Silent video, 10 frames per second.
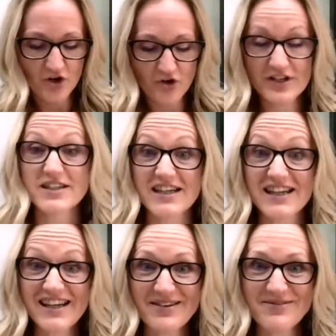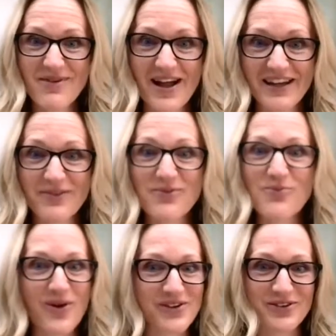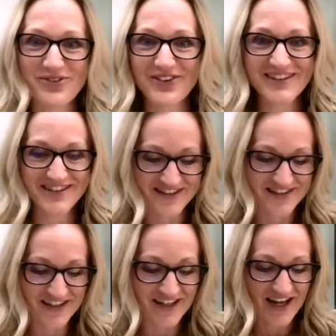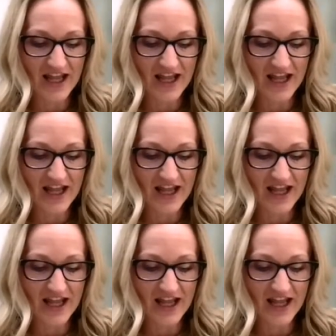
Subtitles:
Christy, my wonderful assistant,